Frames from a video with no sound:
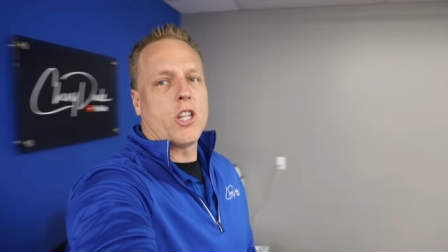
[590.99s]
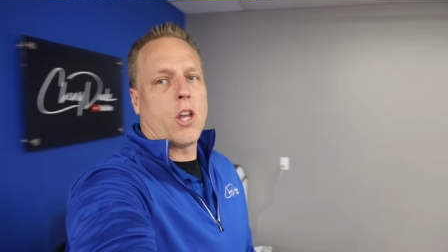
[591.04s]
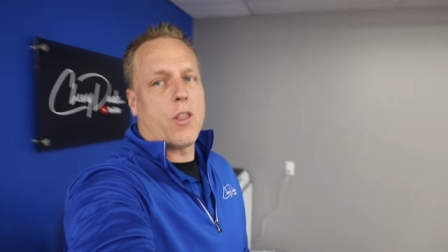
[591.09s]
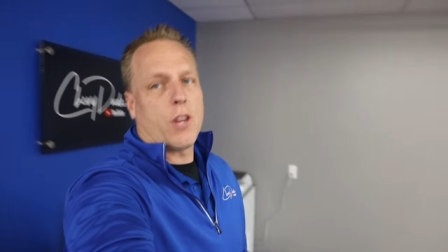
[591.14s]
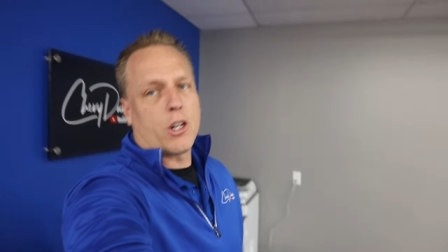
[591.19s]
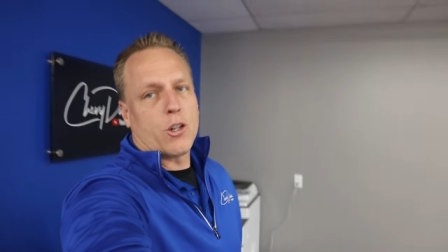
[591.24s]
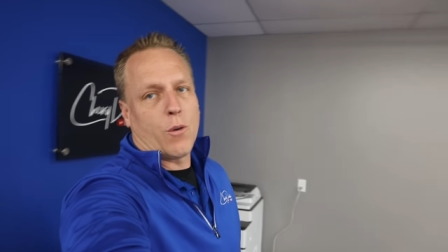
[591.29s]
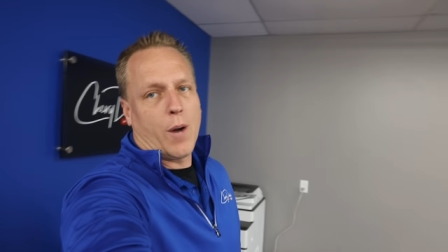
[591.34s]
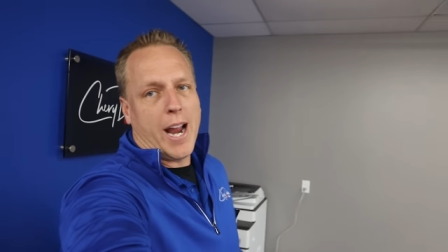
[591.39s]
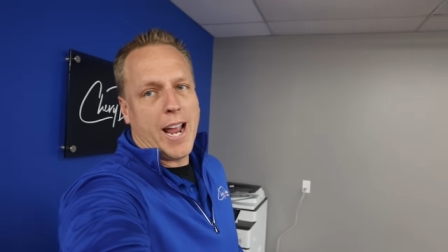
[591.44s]
So
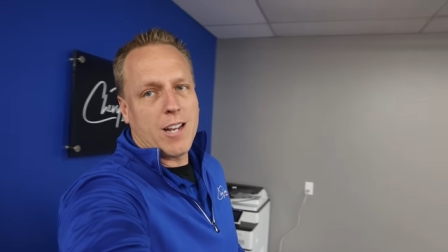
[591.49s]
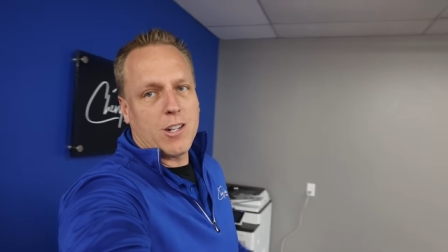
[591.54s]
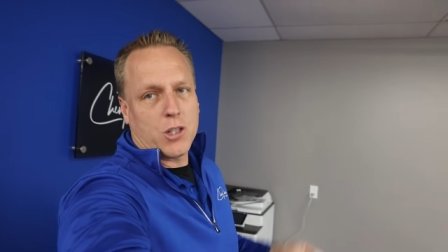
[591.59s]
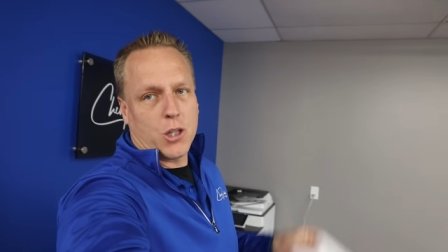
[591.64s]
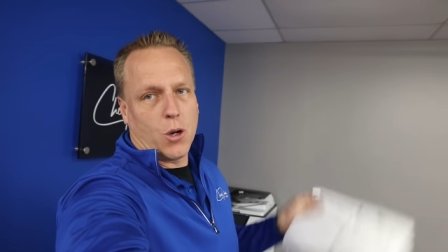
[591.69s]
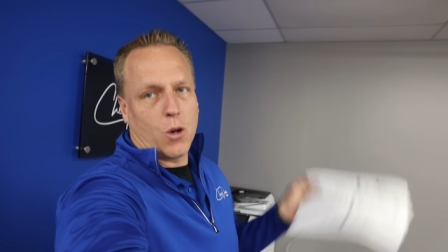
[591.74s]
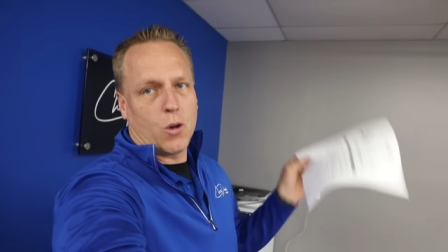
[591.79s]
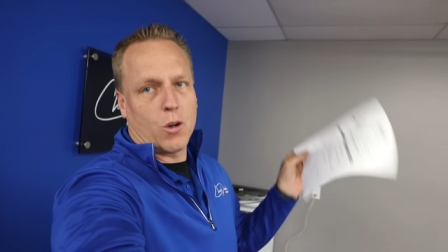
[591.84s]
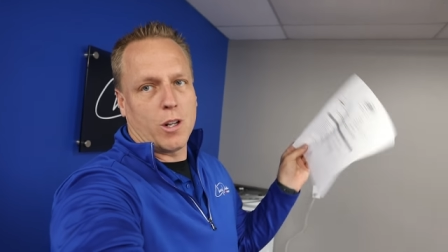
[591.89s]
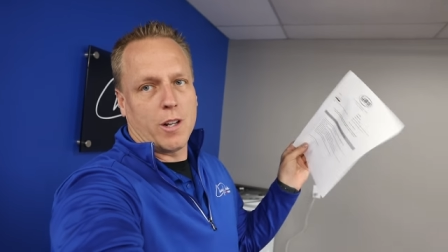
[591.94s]
the grand
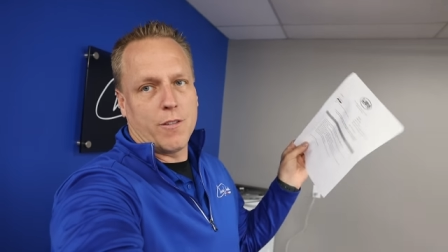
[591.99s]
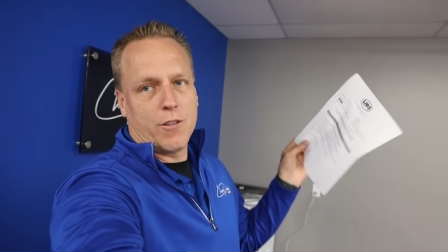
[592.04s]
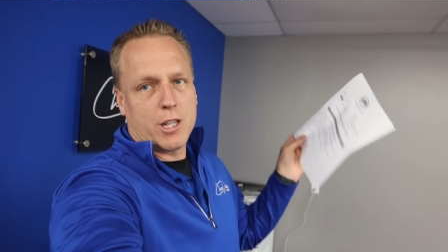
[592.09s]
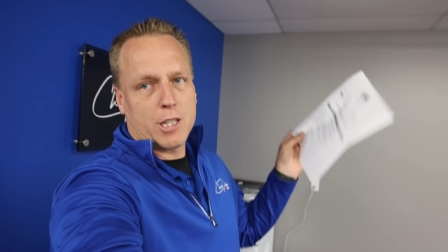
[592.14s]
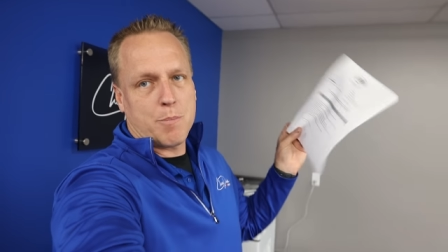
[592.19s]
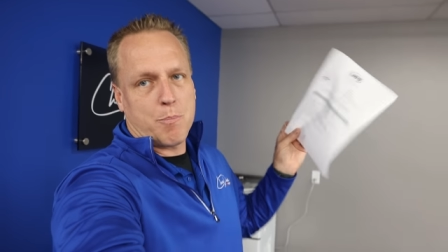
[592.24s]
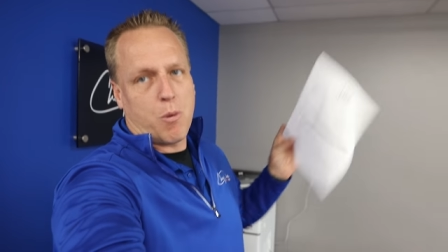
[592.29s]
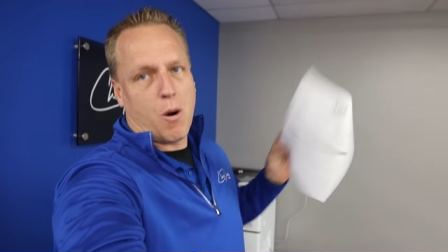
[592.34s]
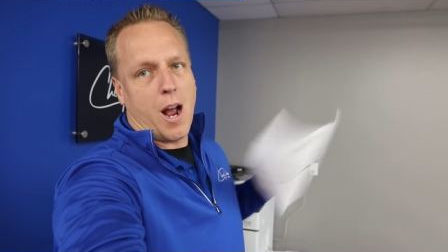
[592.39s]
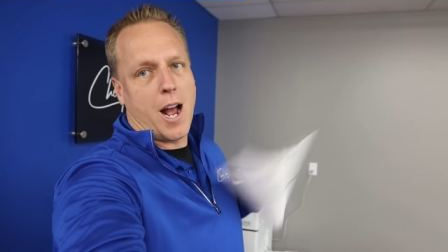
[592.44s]
total of
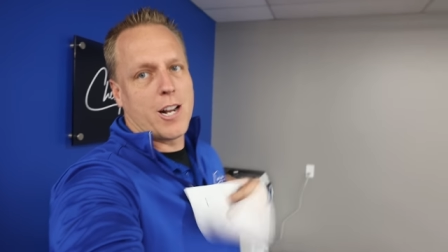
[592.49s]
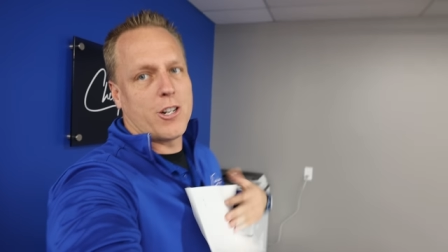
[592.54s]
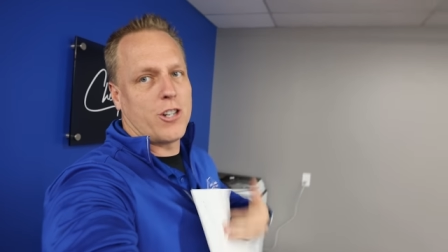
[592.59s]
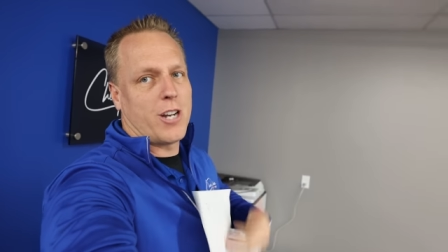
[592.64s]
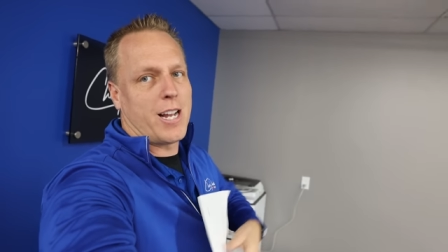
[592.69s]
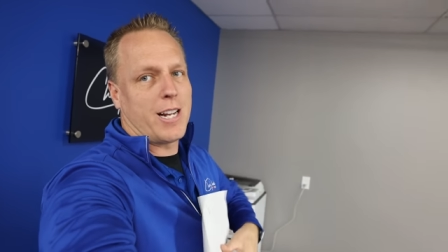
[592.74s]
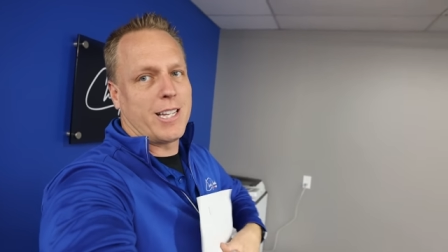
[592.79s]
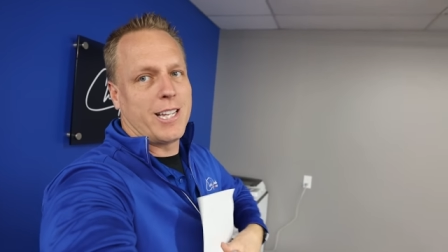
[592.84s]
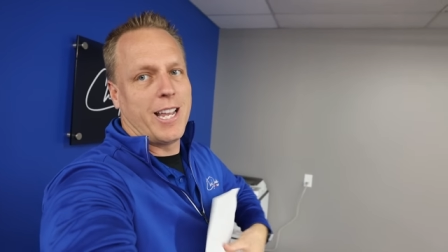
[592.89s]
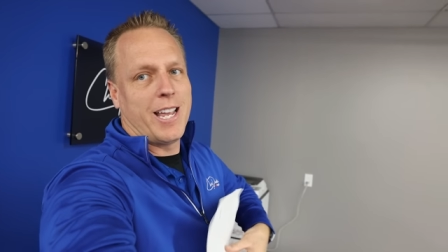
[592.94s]
this
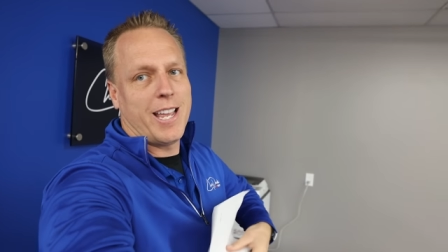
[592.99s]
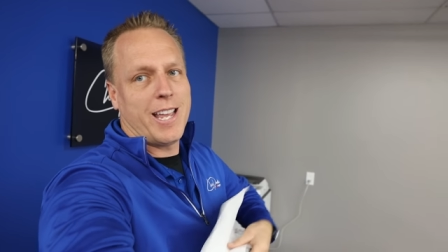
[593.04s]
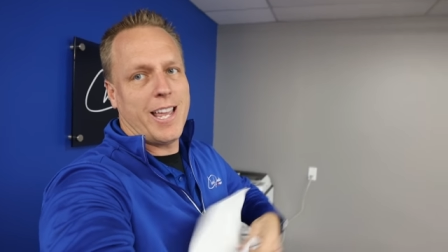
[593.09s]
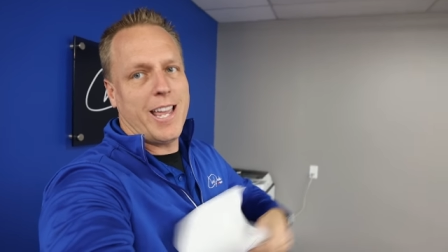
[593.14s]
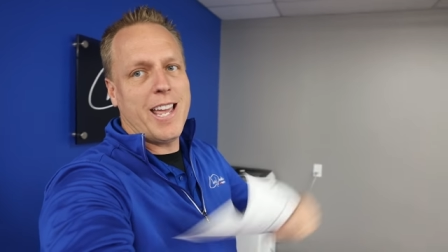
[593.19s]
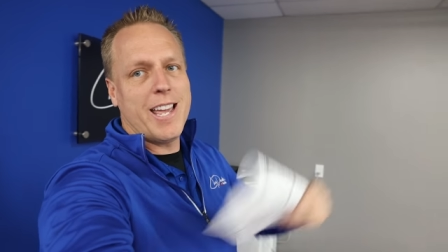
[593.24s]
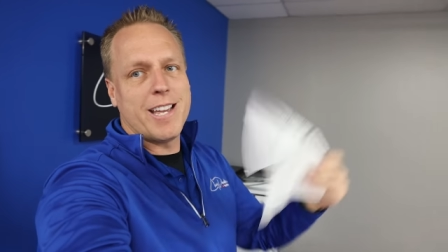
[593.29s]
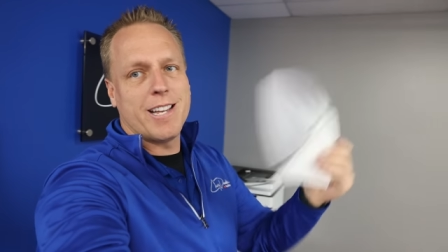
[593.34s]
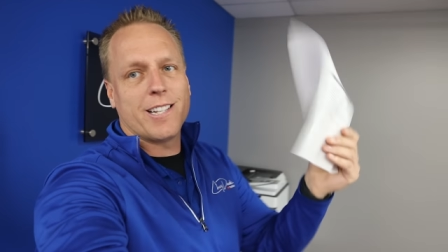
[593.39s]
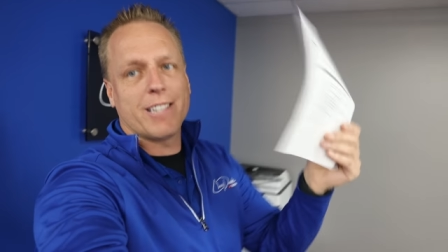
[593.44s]
project
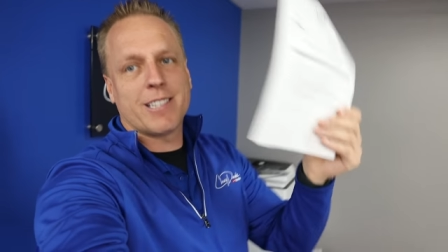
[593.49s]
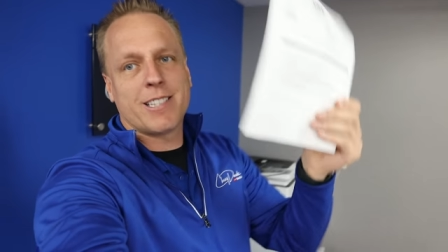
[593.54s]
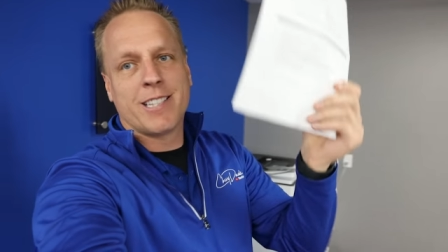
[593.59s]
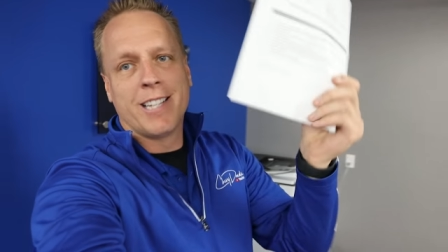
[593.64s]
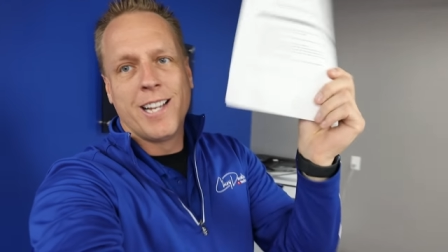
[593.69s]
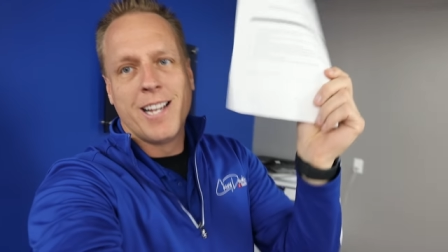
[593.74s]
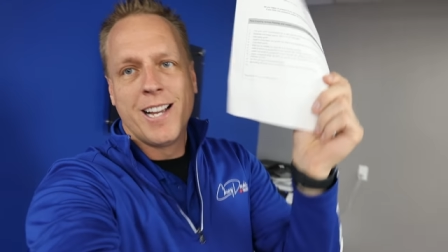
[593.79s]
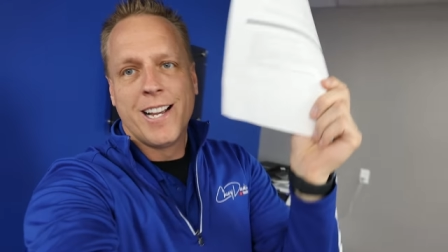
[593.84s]
is